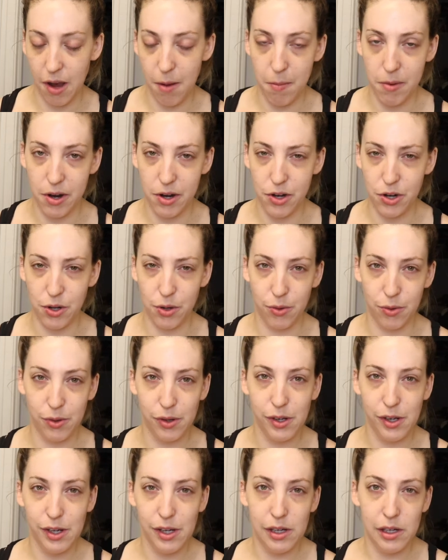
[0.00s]
I'm going to do
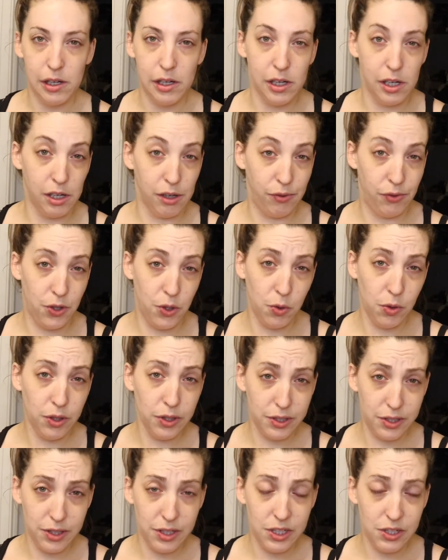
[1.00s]
a few
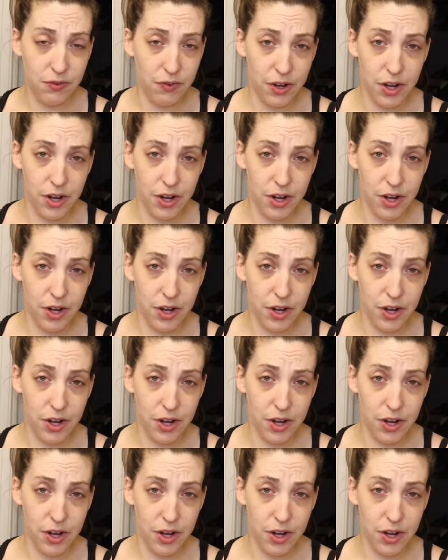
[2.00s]
looks in this